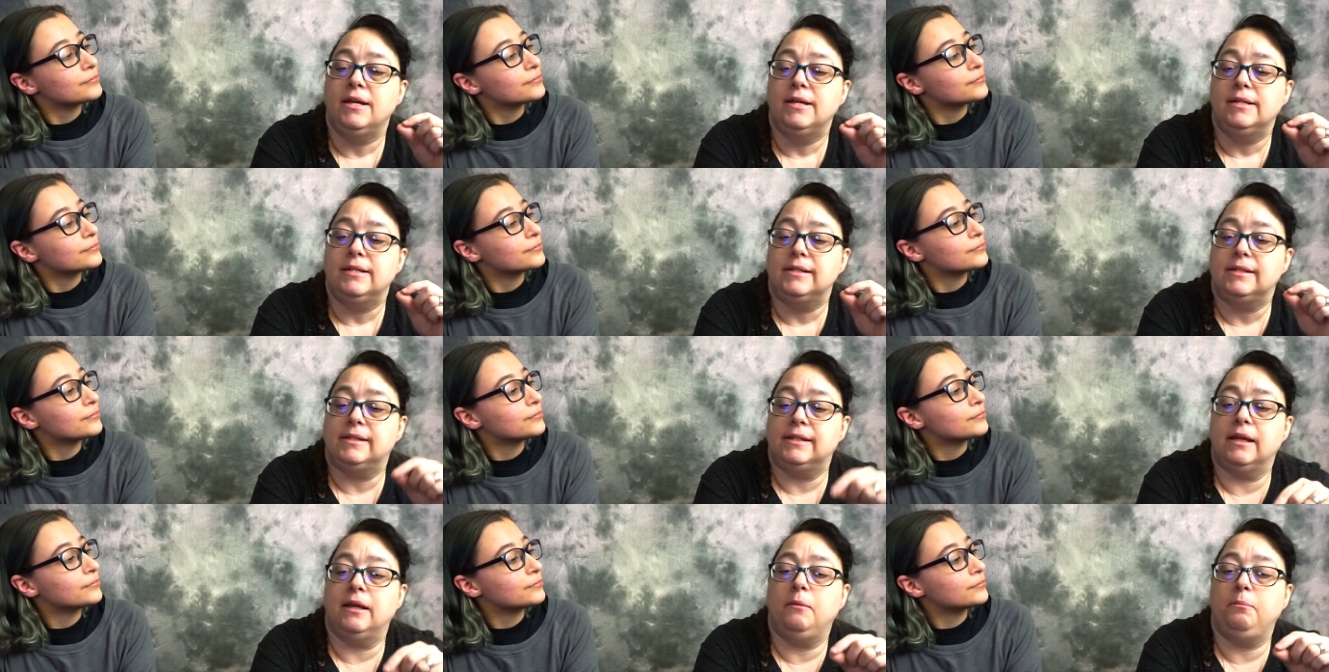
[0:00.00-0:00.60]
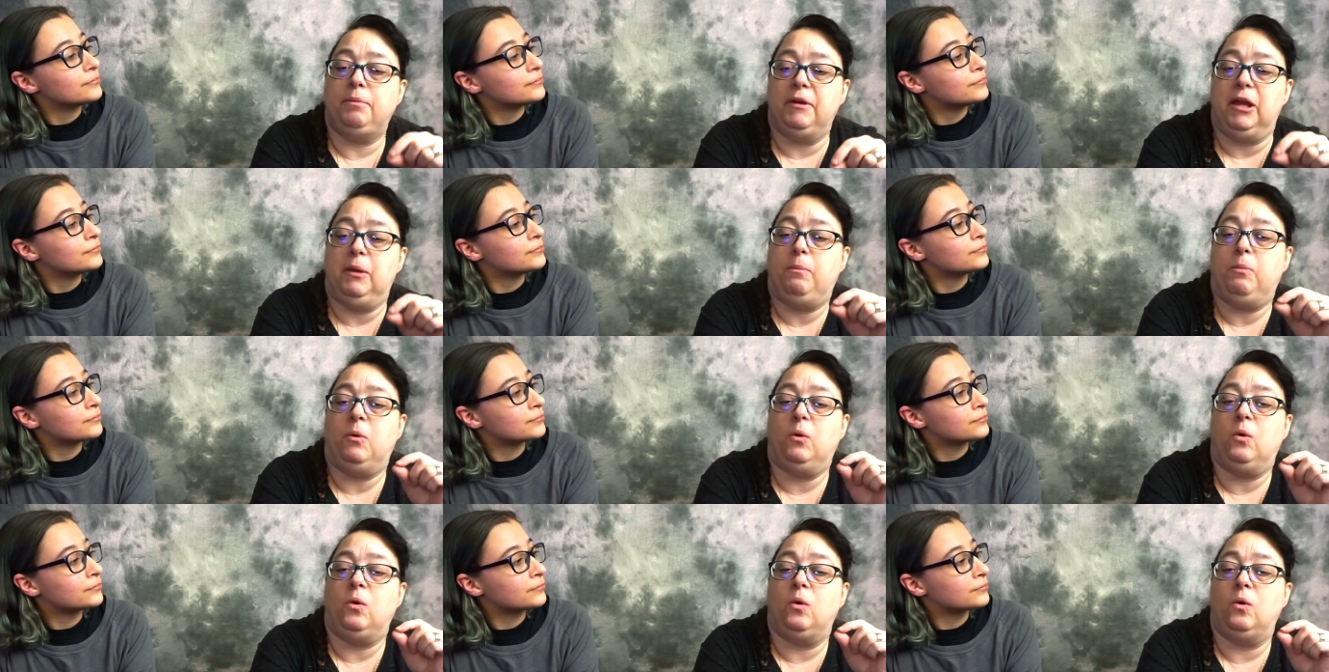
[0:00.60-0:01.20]
Speaker 1: some
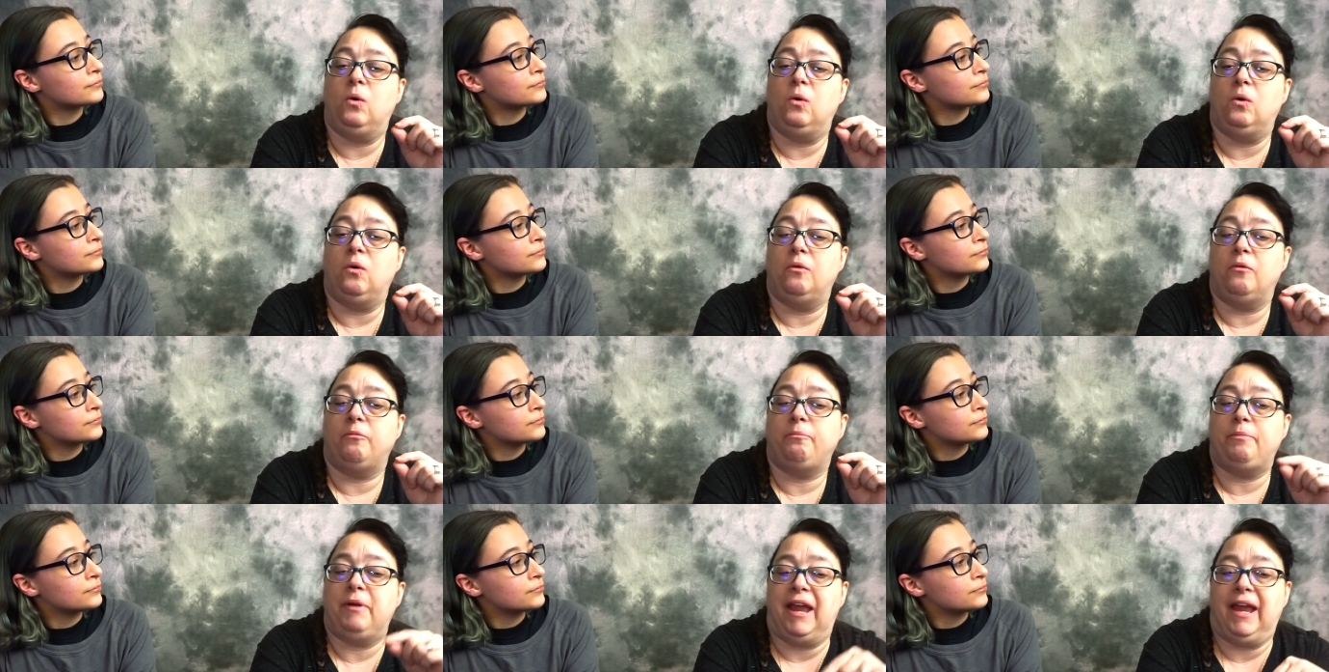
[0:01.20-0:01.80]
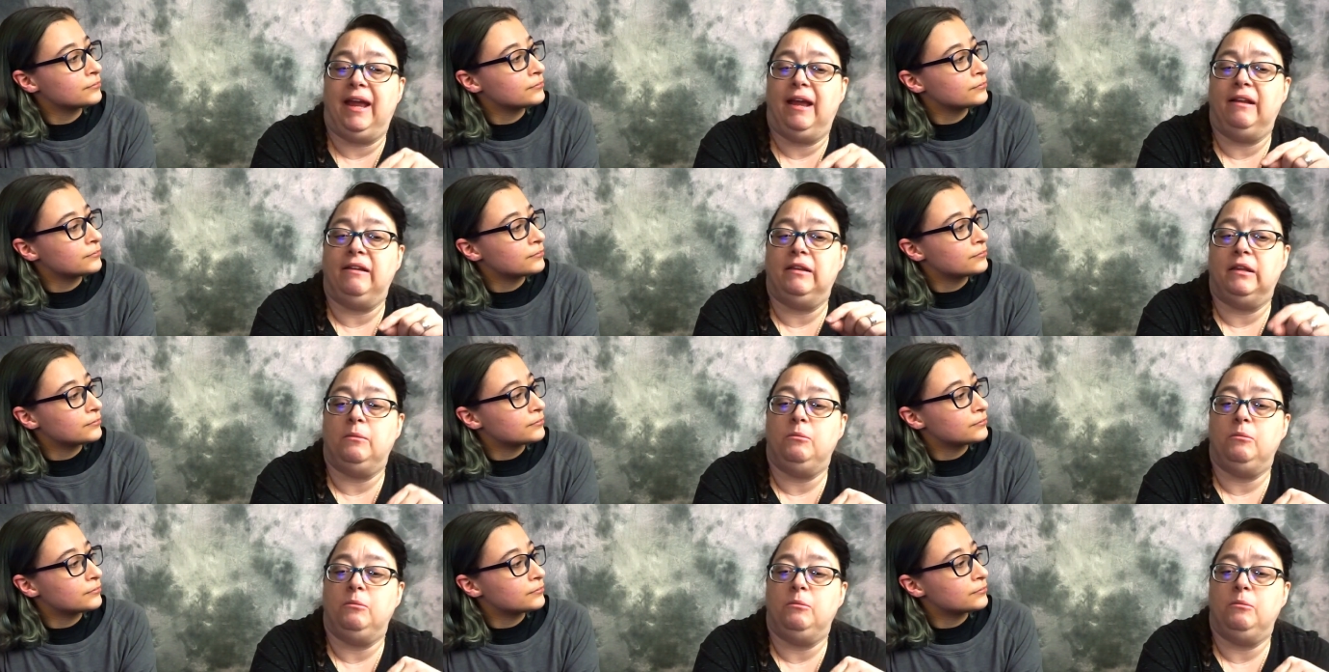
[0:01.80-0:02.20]
people panned the